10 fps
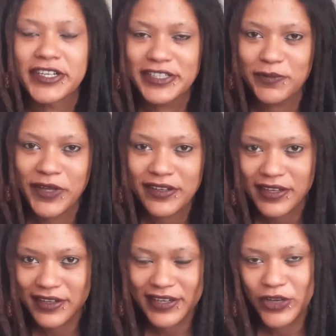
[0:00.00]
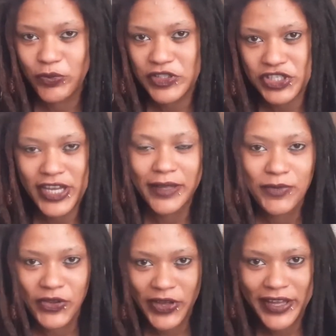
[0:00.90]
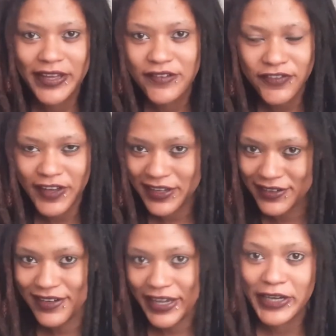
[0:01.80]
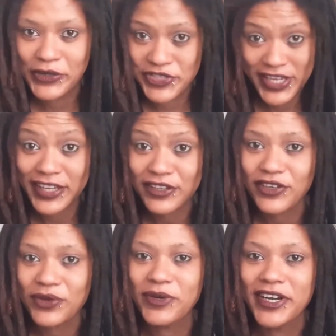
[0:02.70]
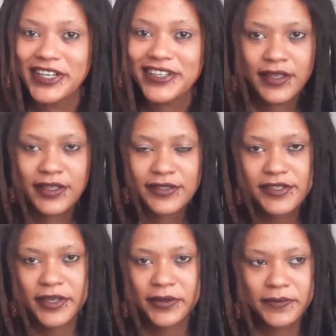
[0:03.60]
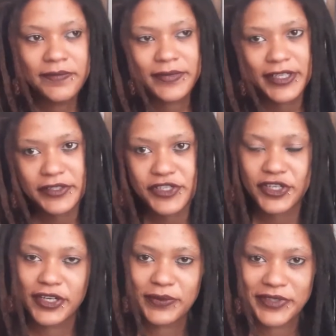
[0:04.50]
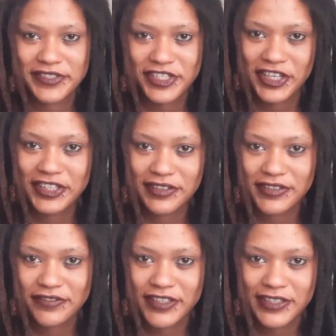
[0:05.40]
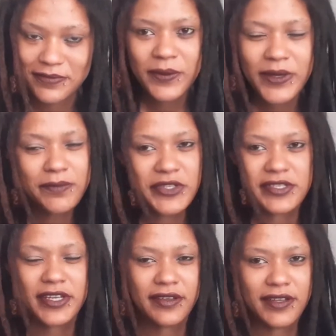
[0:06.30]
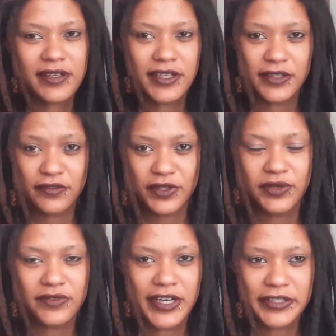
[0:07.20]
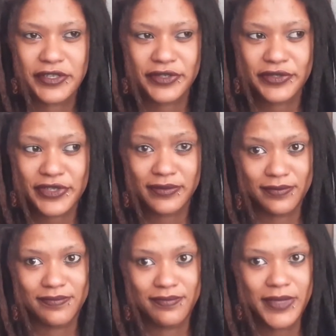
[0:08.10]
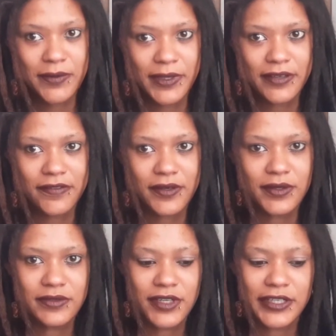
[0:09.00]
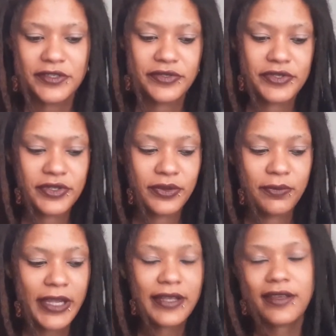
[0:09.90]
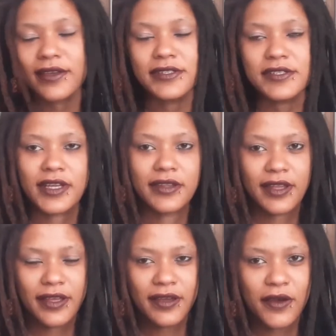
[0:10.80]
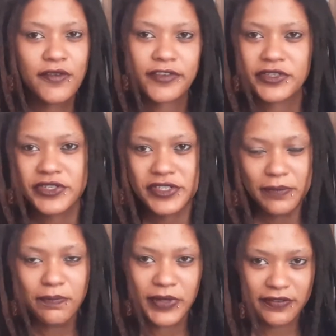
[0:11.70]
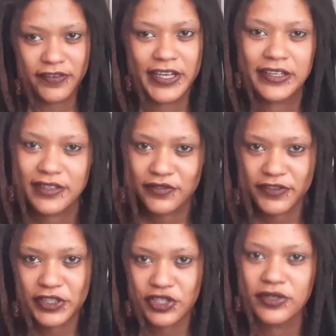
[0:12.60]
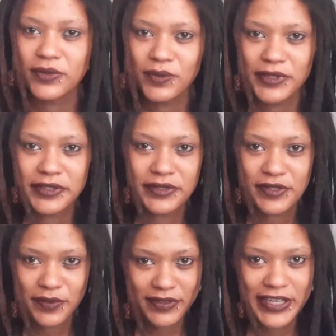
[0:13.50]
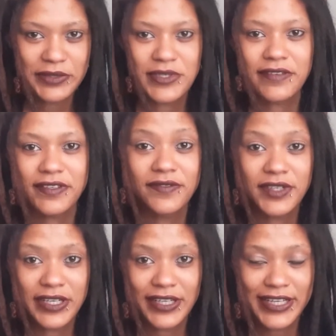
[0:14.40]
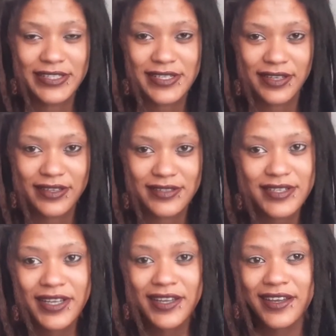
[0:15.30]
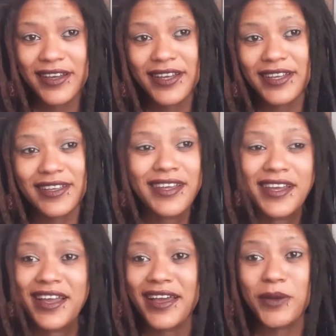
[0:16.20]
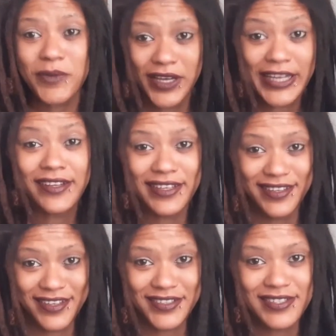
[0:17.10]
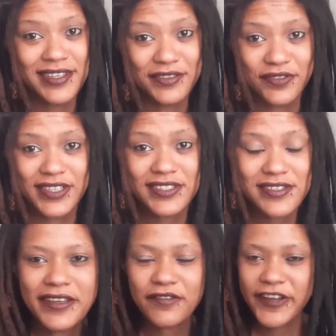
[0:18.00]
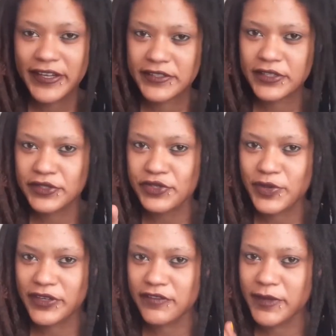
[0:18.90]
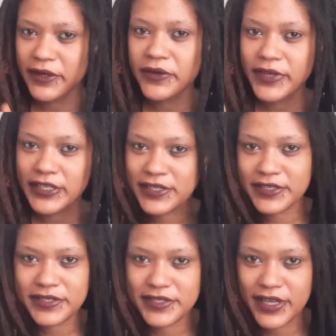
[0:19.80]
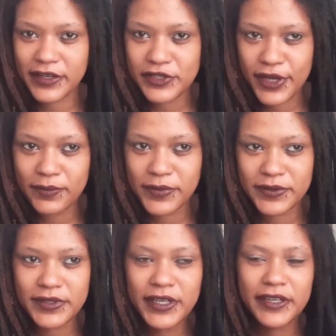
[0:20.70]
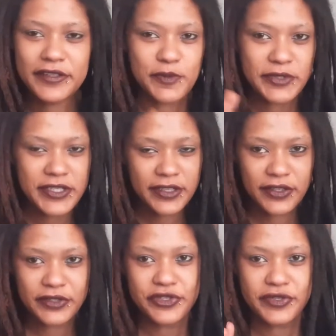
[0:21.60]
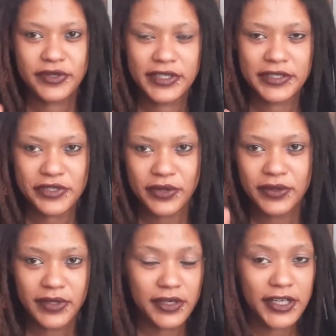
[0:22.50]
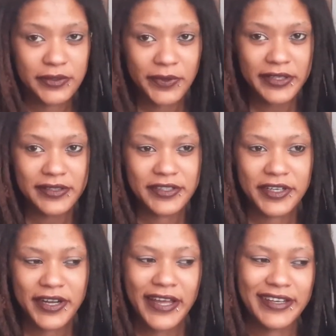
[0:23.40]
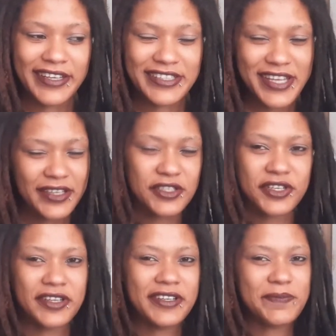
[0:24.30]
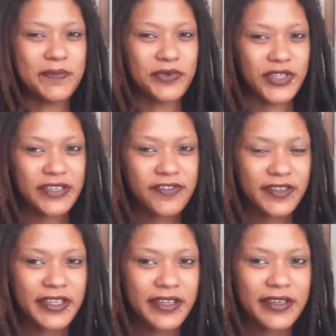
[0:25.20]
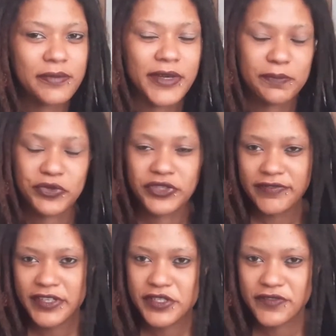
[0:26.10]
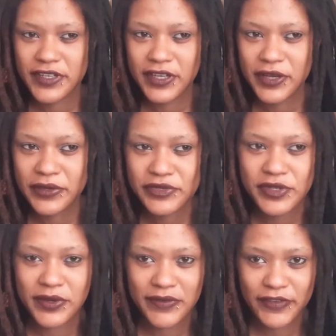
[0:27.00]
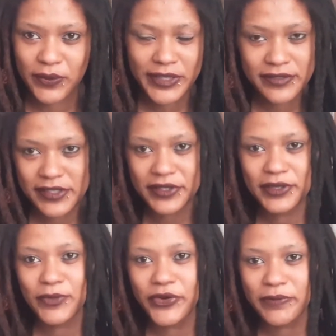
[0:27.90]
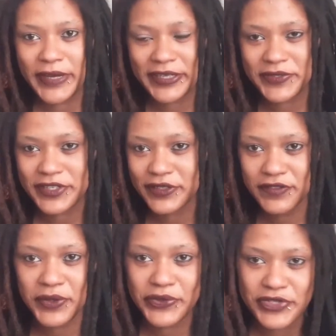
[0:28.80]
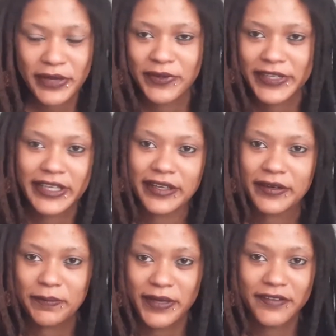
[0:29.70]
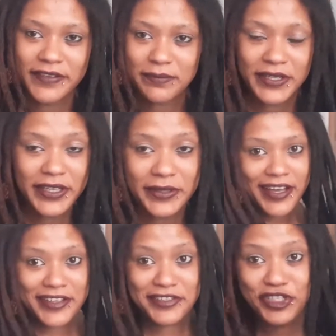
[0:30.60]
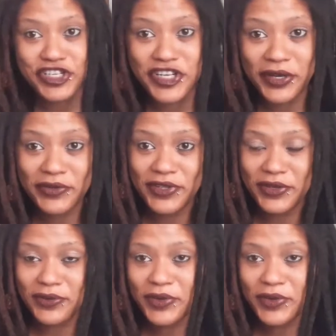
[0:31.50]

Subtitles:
depending on how much time you have and how sane you are. So, let's start with geography. One mistake that a lot of new writers, and maybe even old writers too, make is that they oversimplify their fictional worlds without even realizing it. I am highly guilty of this. In fact, I'll use one of my own ideas as an example. This particular story is called Worldbuilder, and I touch on it briefly in my previous video, so if you want to learn more about it, of course I will link it above and below. I can show you.